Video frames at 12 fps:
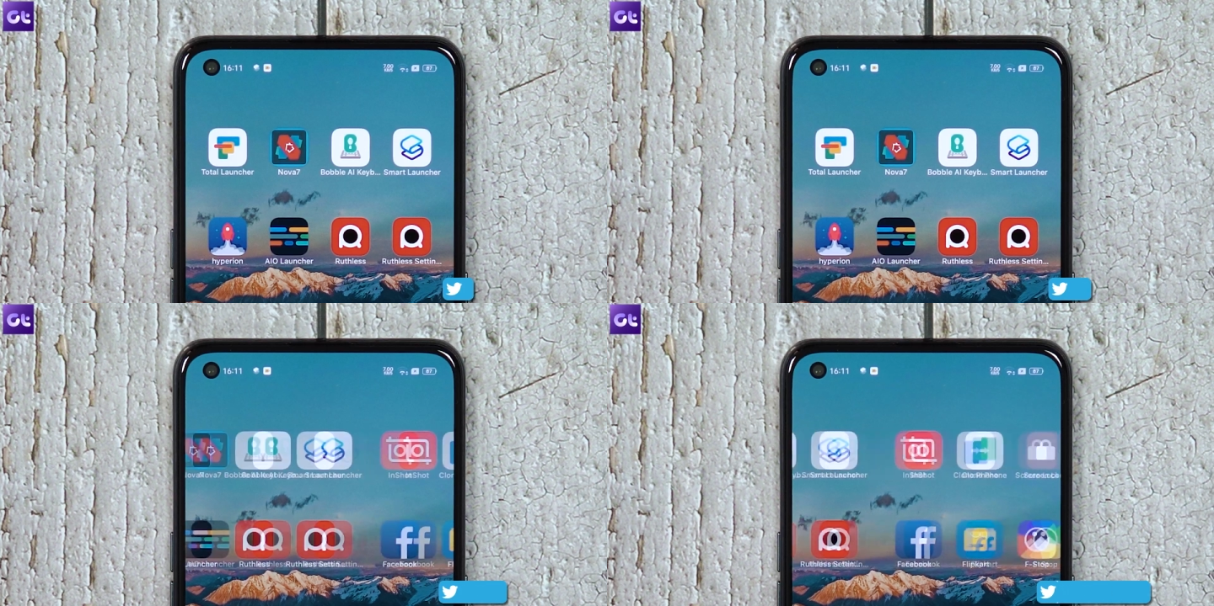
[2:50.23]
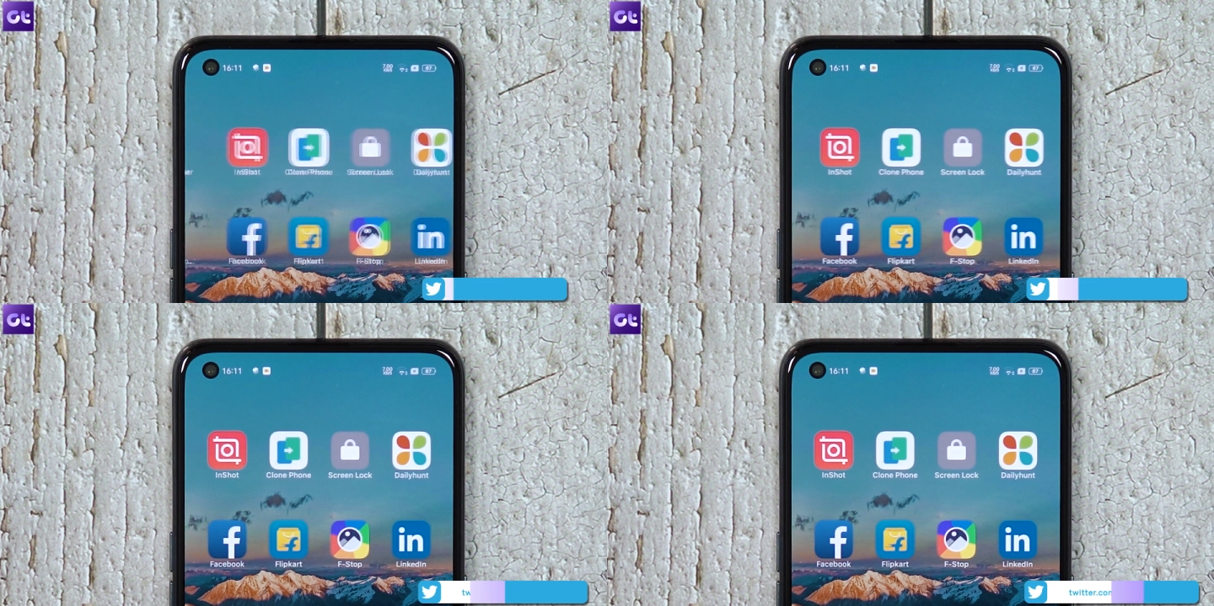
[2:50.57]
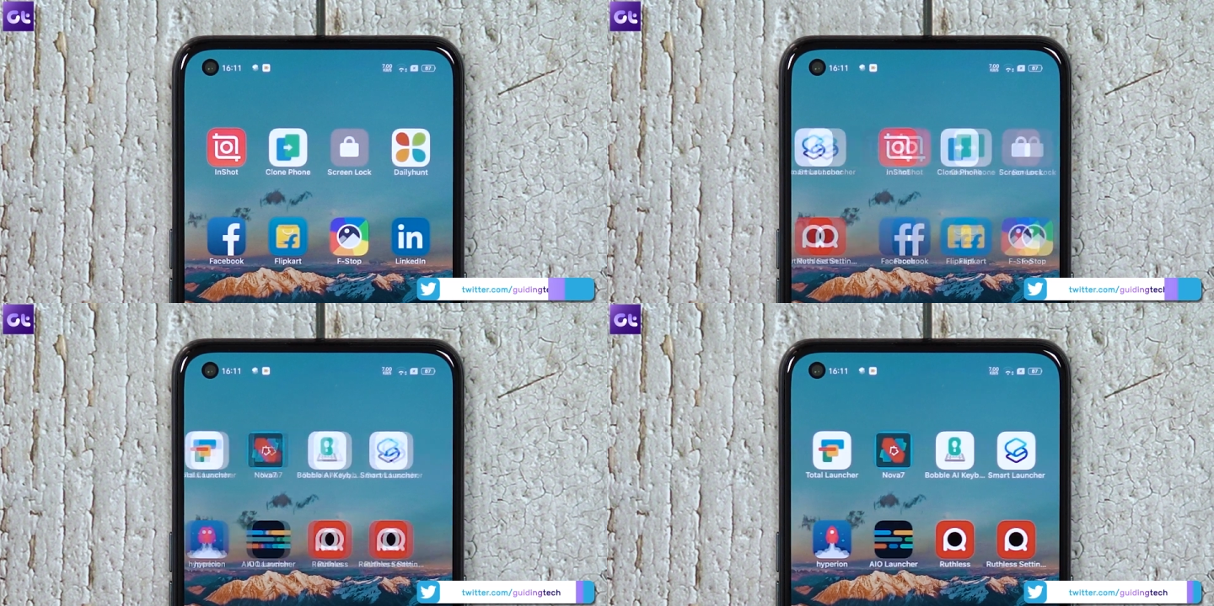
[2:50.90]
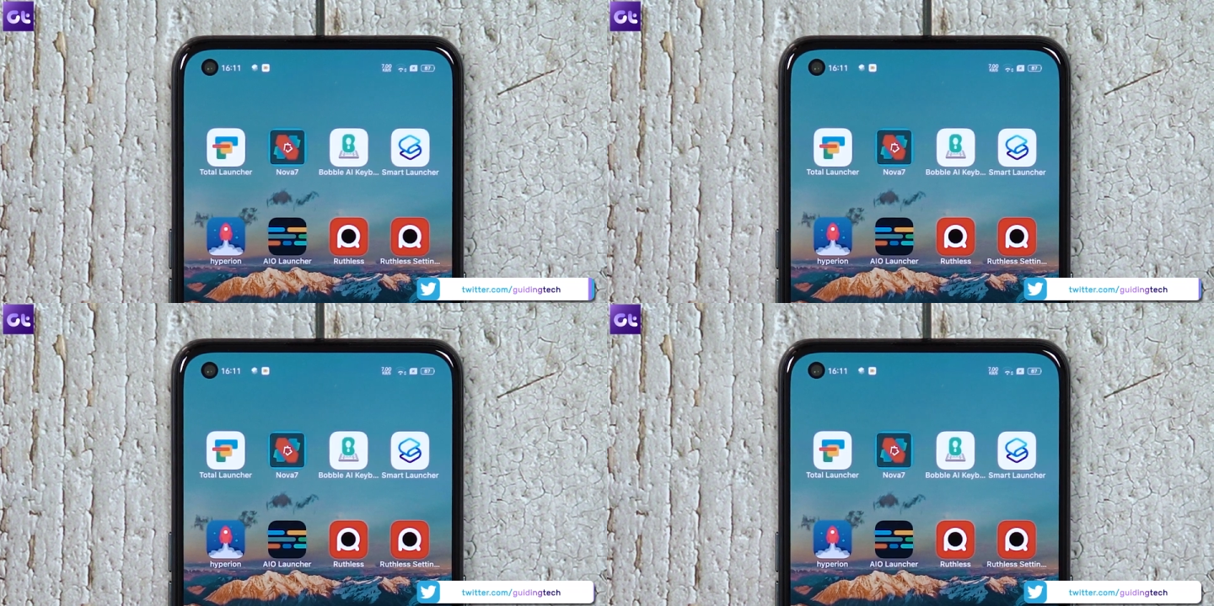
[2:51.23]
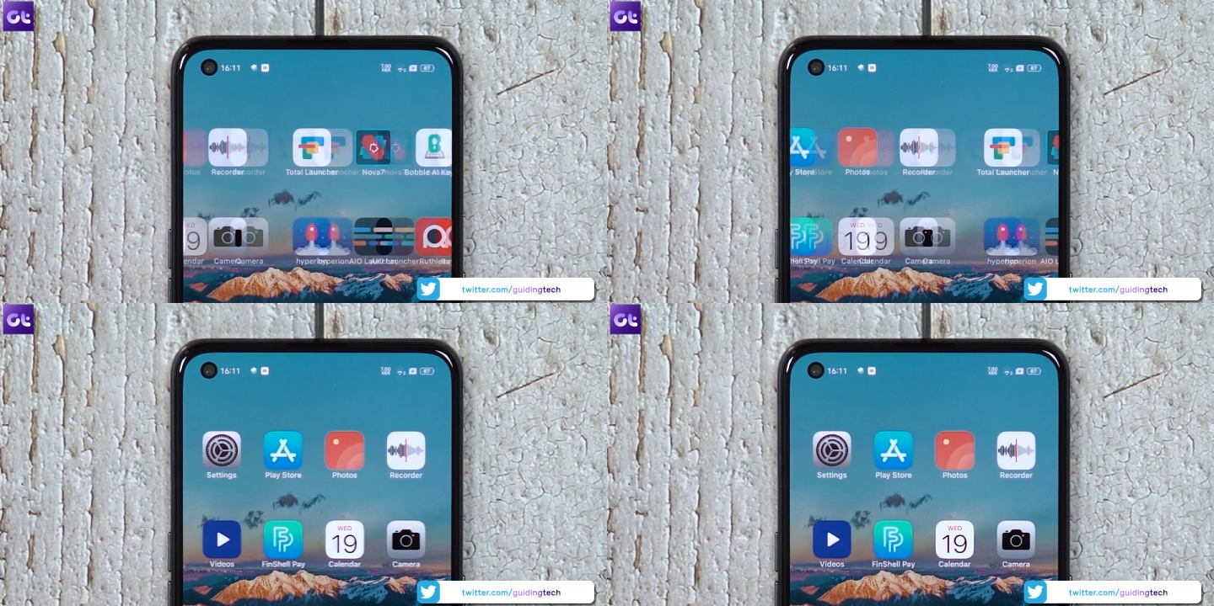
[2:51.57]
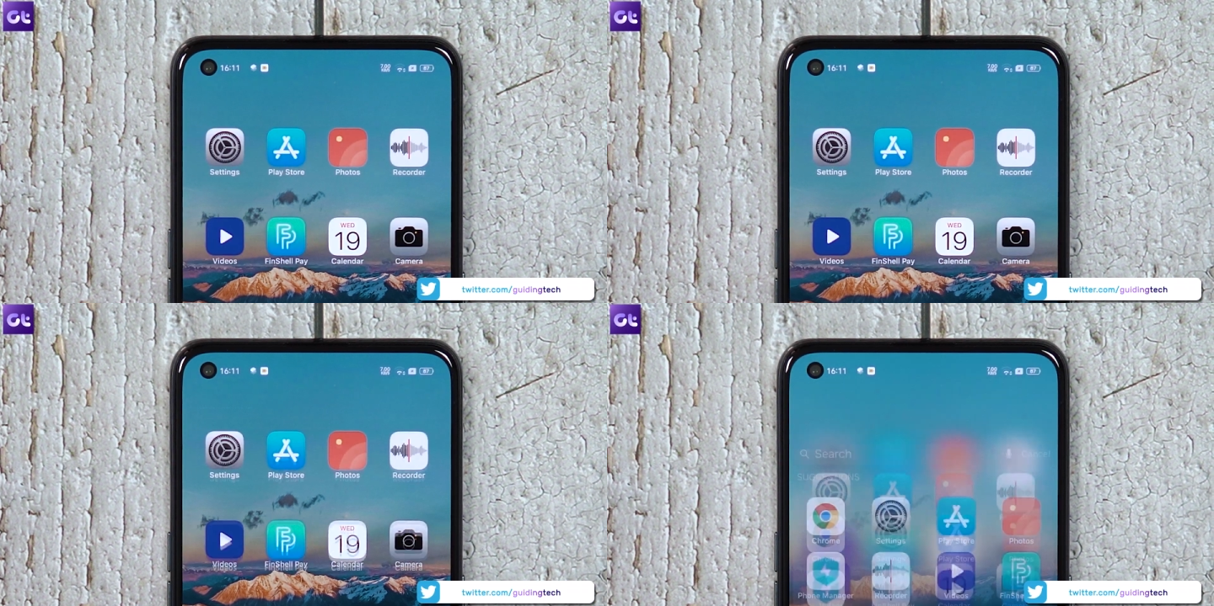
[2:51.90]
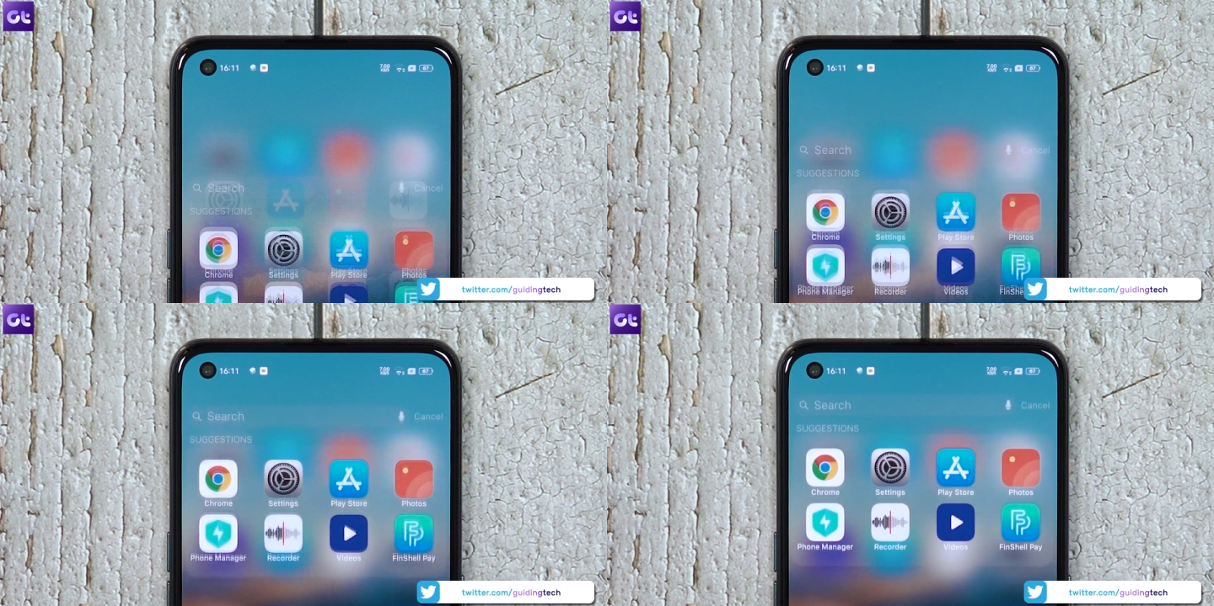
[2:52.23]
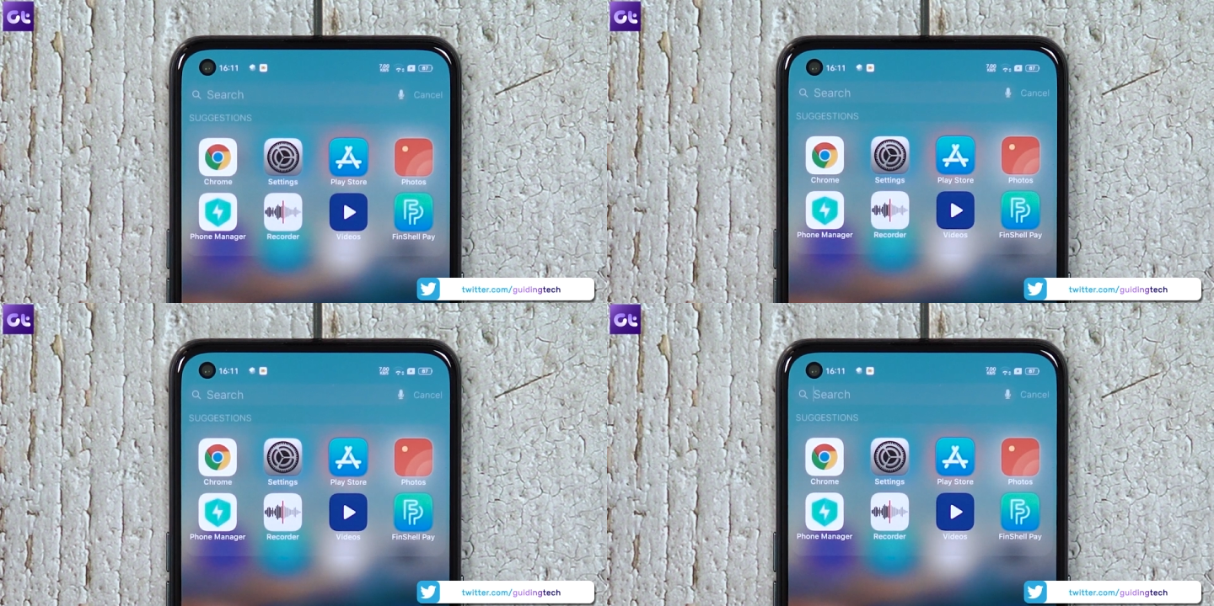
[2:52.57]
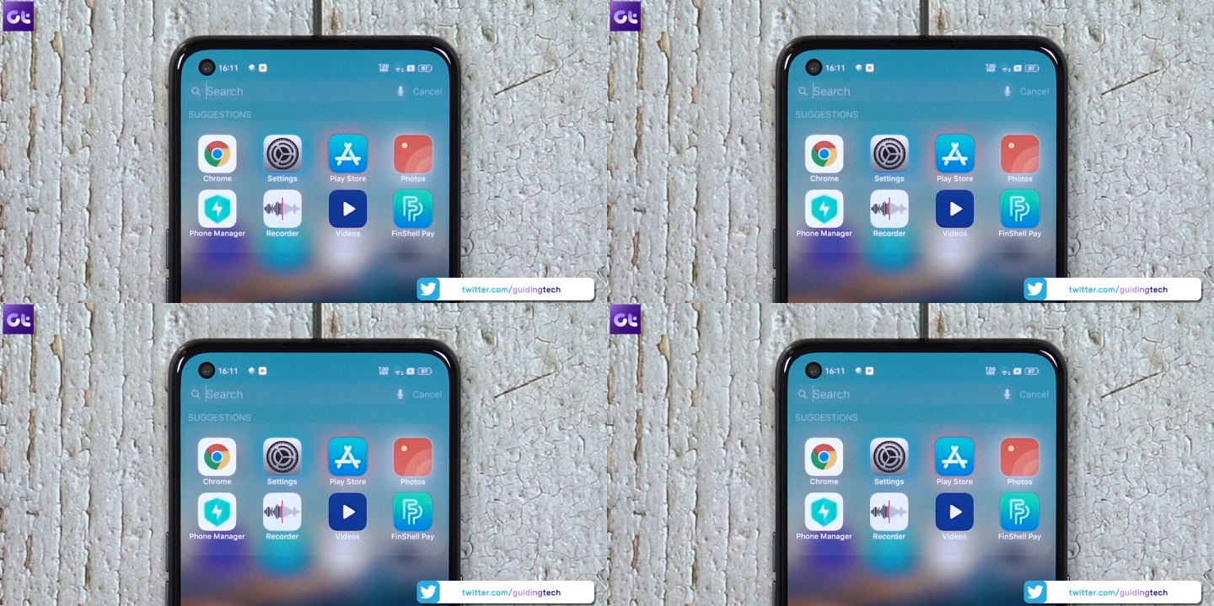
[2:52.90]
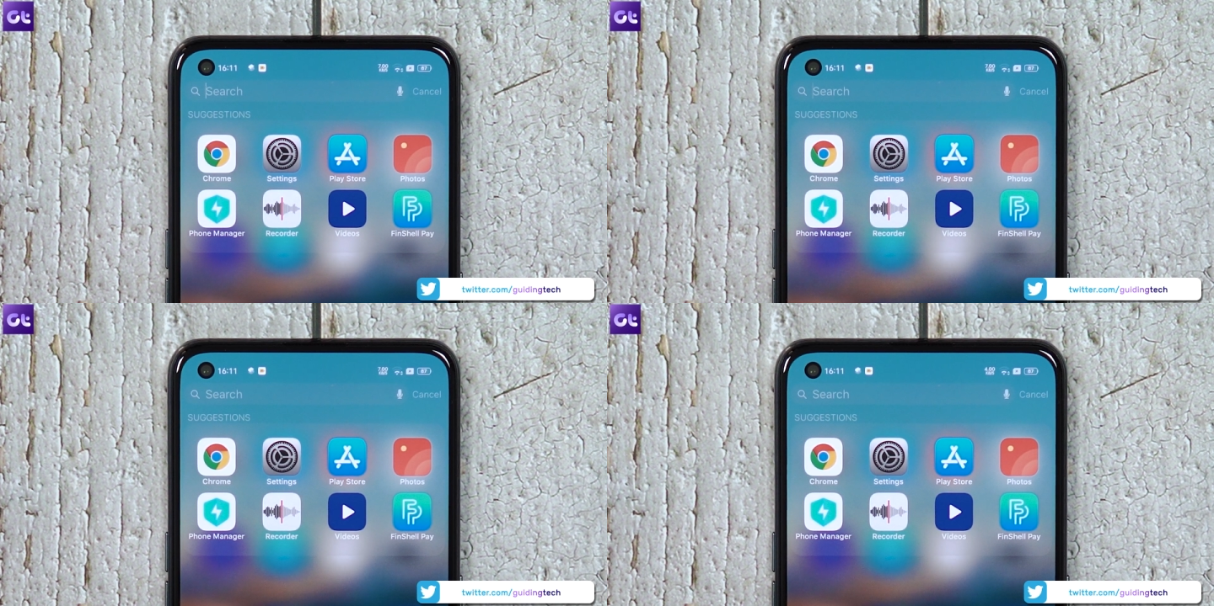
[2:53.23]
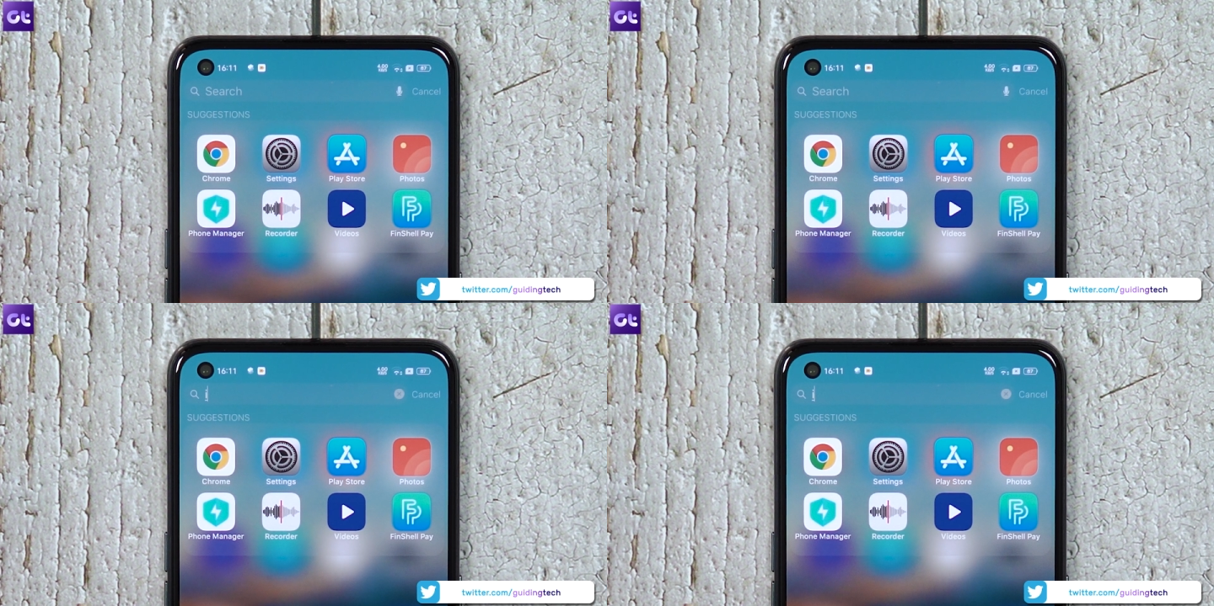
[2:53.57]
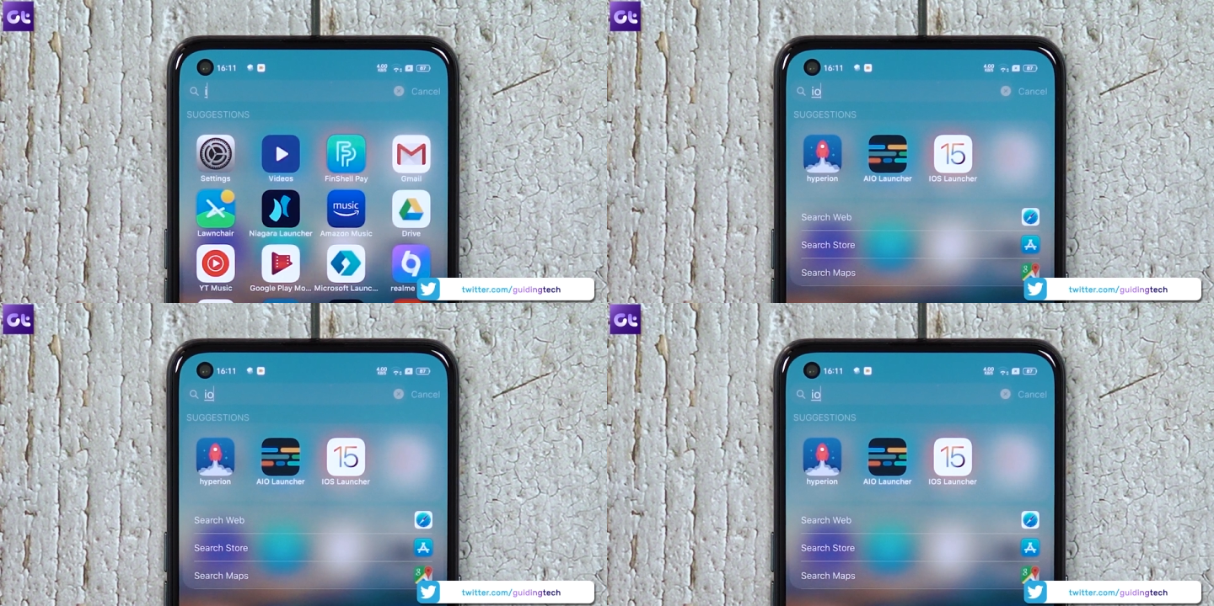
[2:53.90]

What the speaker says: (no speaker visible)